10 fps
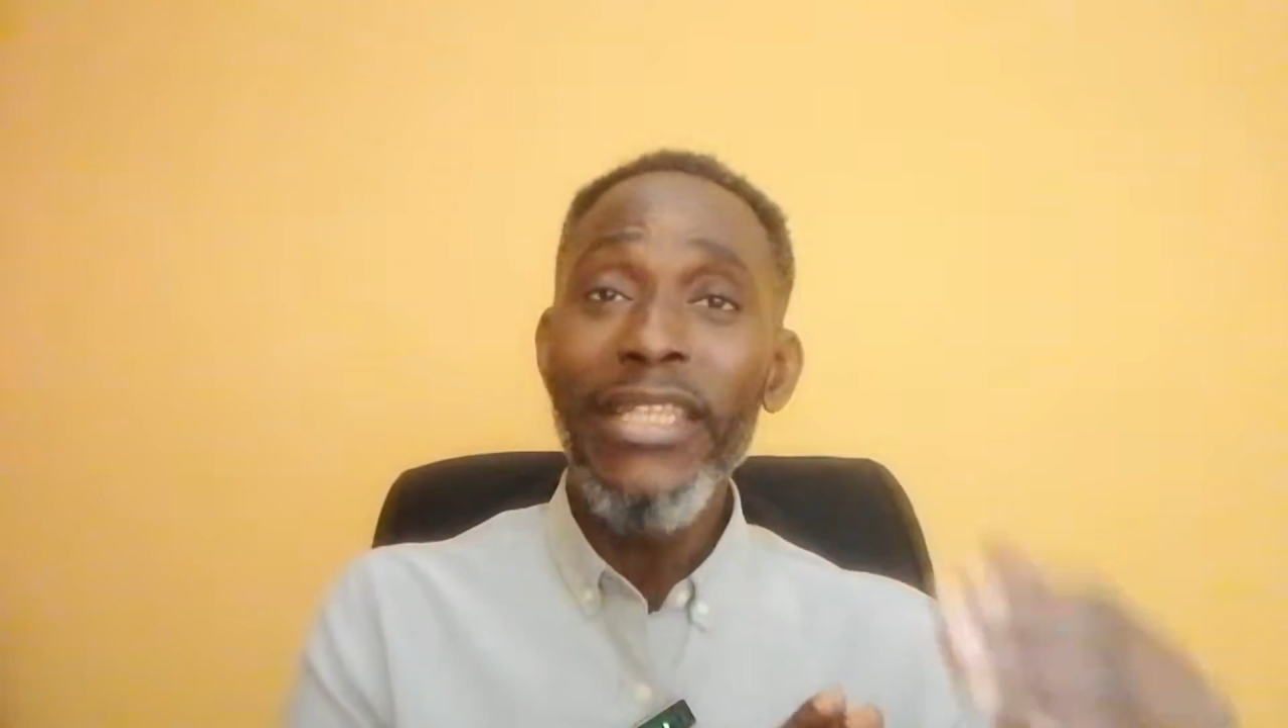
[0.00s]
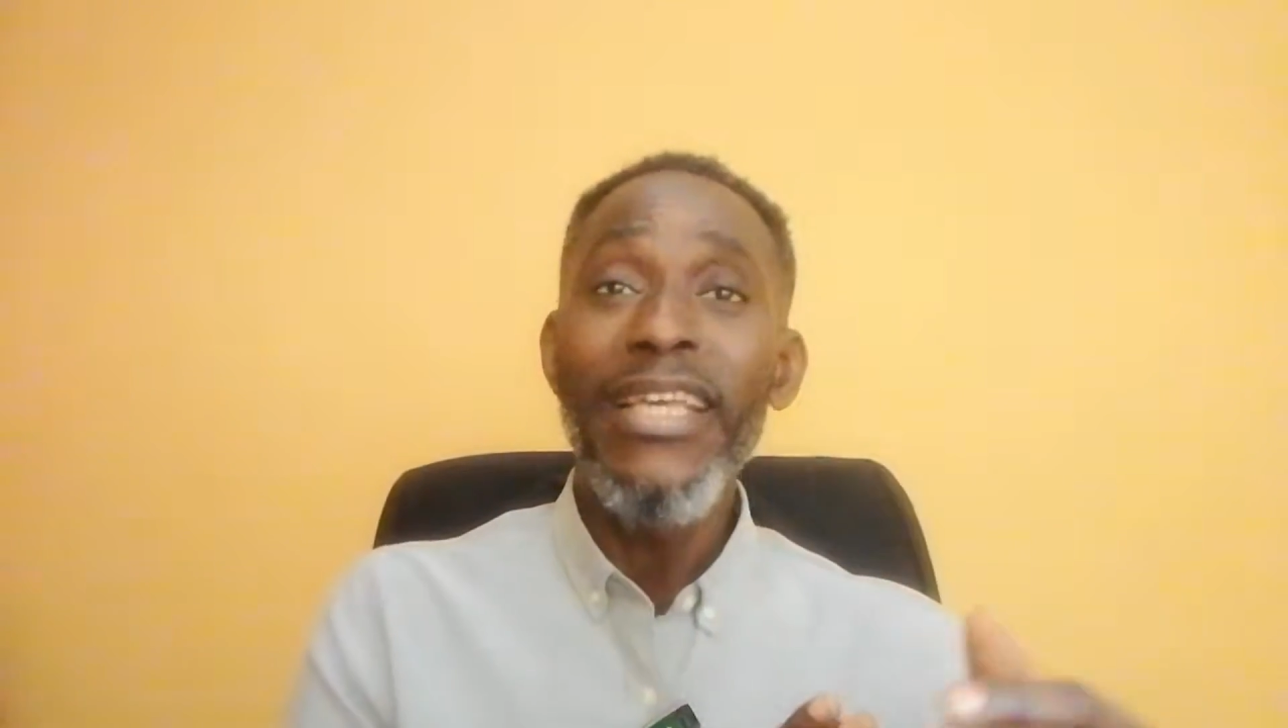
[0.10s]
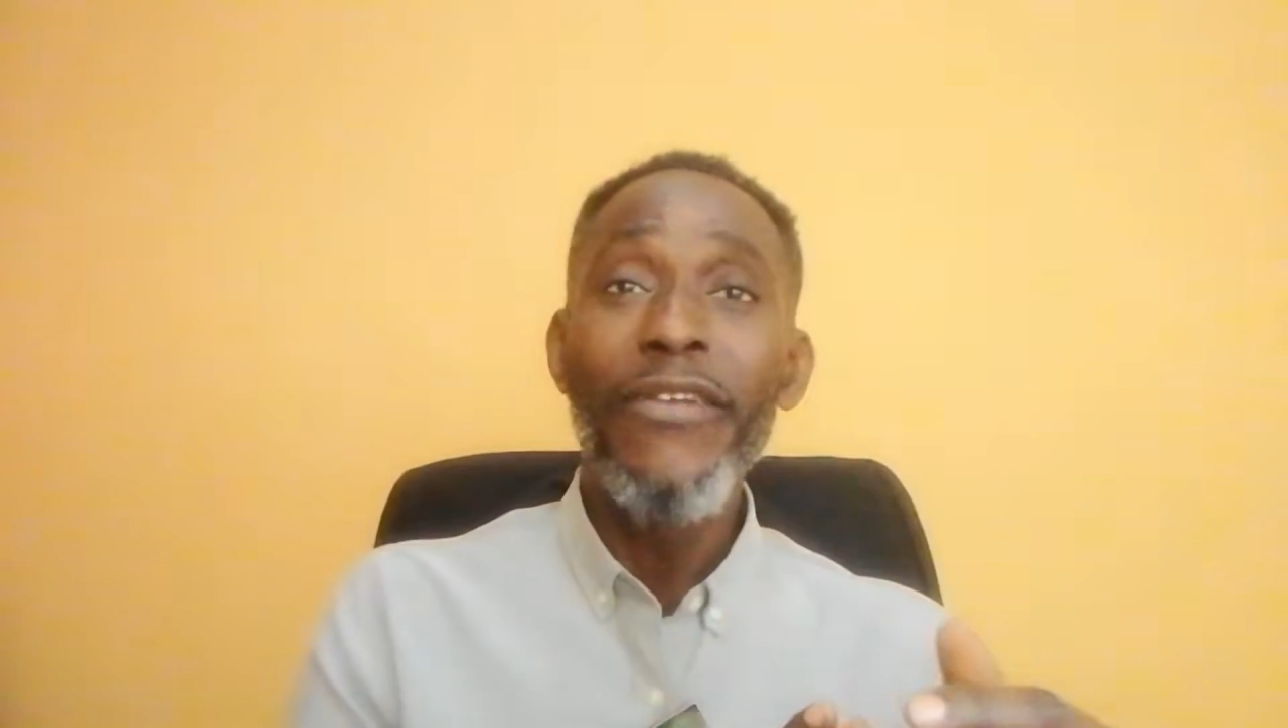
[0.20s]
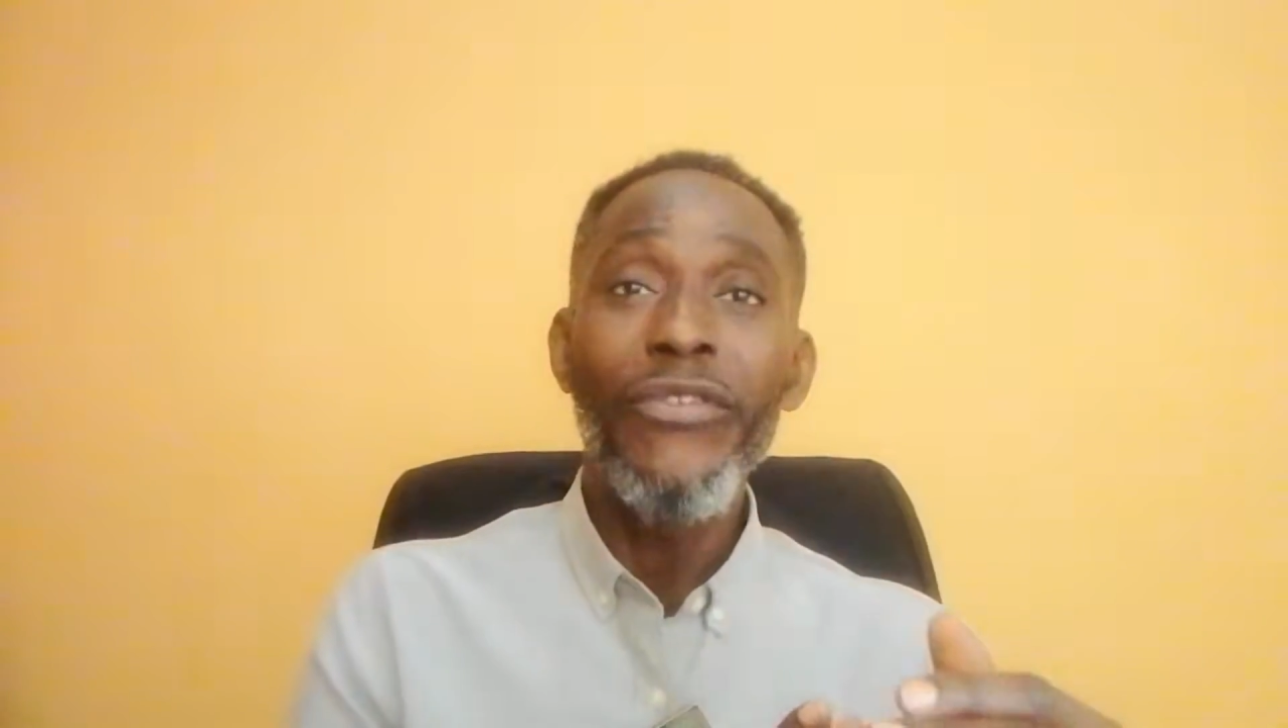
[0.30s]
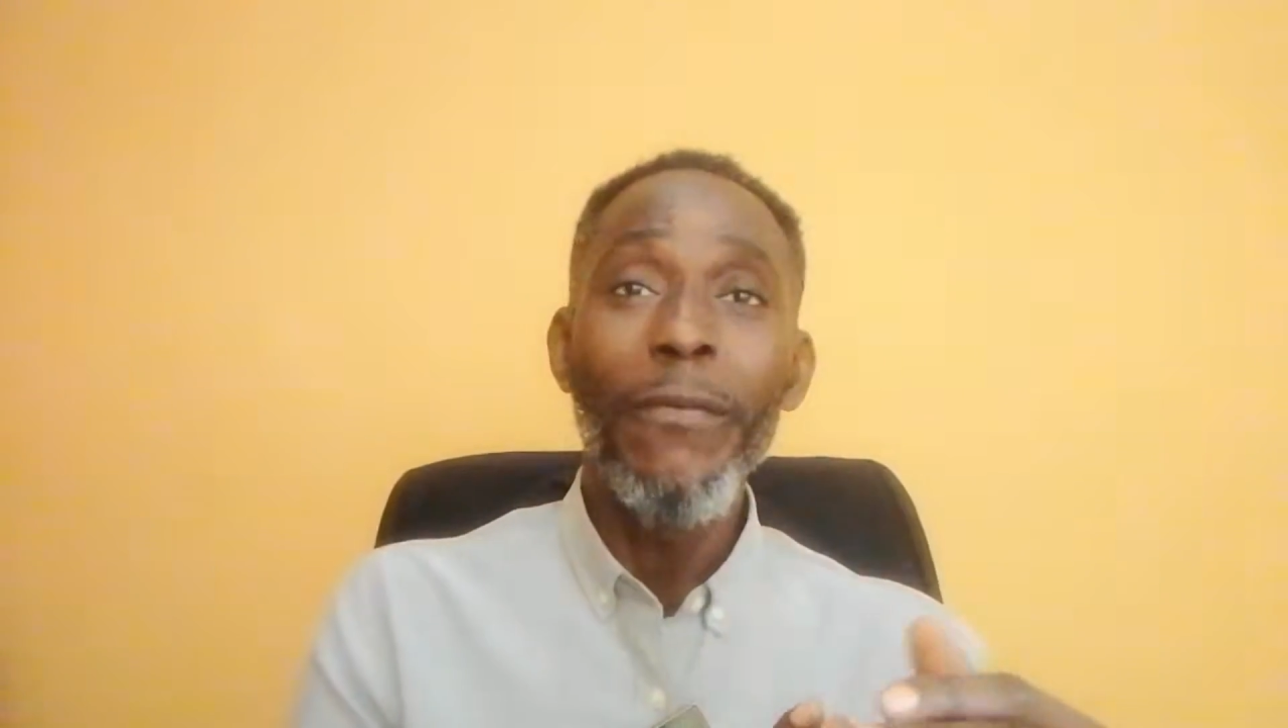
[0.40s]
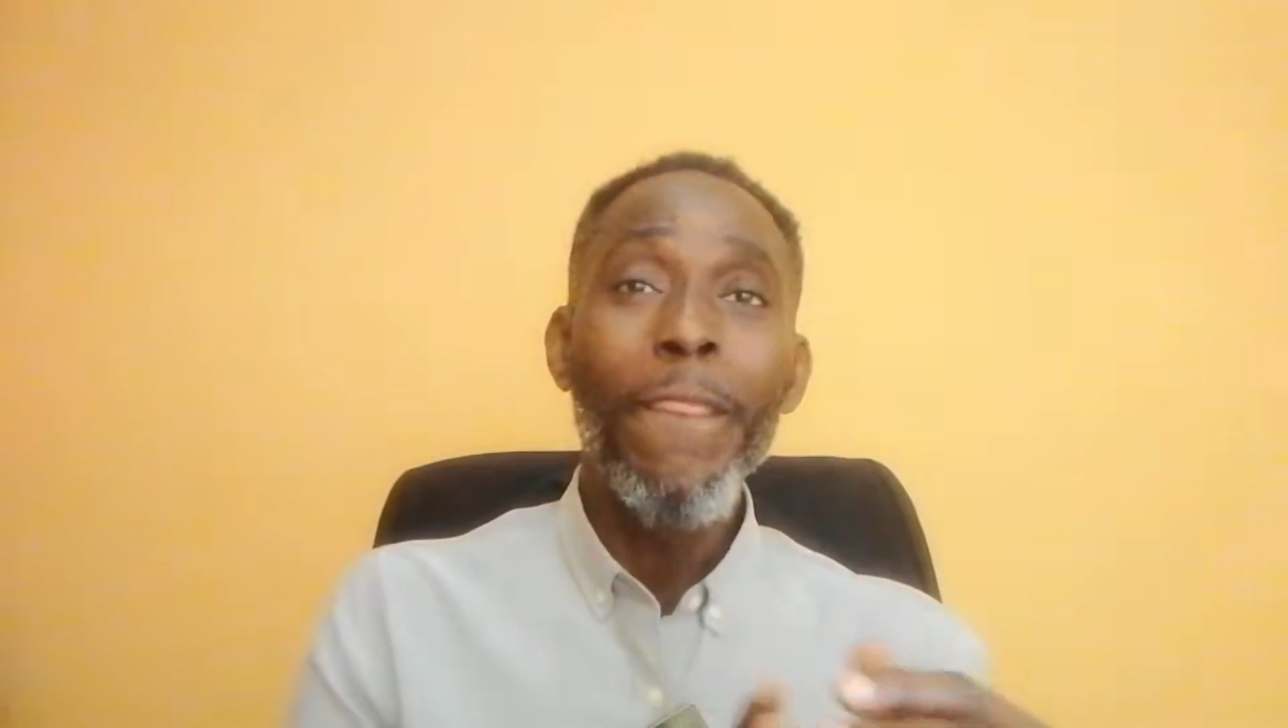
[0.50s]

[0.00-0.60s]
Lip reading: time frame.